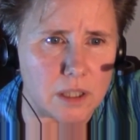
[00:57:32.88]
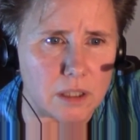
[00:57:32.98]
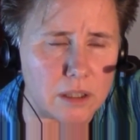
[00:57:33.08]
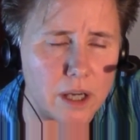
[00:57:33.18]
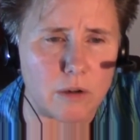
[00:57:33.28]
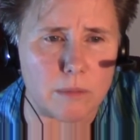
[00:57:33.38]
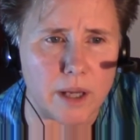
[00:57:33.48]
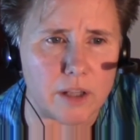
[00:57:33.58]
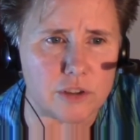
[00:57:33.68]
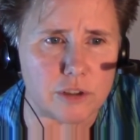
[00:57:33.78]
Now
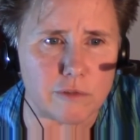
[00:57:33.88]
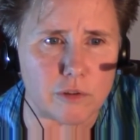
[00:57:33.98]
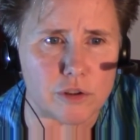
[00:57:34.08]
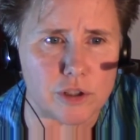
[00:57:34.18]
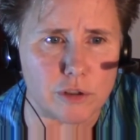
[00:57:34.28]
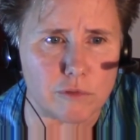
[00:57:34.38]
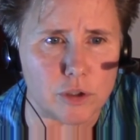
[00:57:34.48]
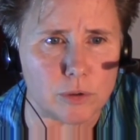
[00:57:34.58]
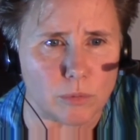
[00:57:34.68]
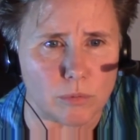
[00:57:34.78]
imagine a version of
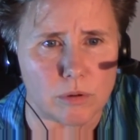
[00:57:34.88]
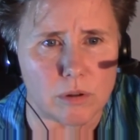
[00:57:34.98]
you